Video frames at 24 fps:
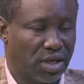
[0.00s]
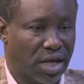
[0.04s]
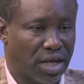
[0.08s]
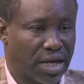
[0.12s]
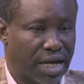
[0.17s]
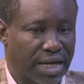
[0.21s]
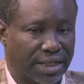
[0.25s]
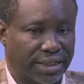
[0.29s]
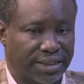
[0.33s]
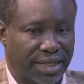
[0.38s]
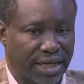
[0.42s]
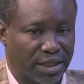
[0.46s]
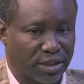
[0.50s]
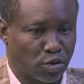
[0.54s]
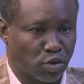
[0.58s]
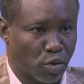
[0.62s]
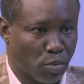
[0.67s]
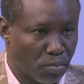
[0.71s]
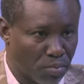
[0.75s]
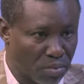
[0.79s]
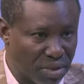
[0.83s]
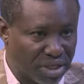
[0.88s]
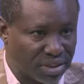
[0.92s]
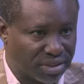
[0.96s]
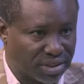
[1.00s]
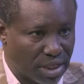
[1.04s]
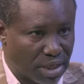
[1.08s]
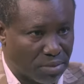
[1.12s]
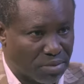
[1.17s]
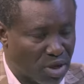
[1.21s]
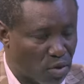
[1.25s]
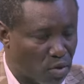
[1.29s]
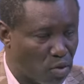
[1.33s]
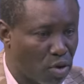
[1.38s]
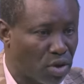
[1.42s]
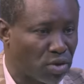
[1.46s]
And then you mix them
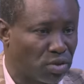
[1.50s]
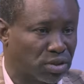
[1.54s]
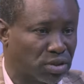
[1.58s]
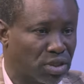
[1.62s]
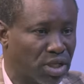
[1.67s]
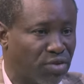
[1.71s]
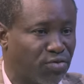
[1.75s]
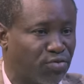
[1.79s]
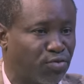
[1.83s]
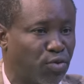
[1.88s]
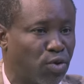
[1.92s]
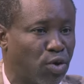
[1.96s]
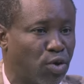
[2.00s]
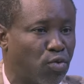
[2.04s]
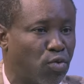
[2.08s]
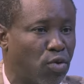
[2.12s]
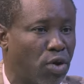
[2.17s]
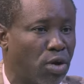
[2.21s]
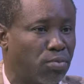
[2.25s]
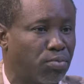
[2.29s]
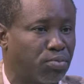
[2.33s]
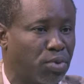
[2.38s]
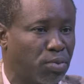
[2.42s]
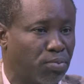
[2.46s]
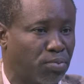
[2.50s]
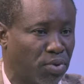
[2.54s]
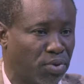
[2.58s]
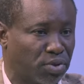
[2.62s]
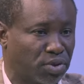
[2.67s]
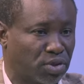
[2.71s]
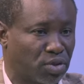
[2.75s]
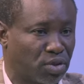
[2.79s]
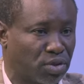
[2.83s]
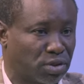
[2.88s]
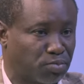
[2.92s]
equal, equal proportions,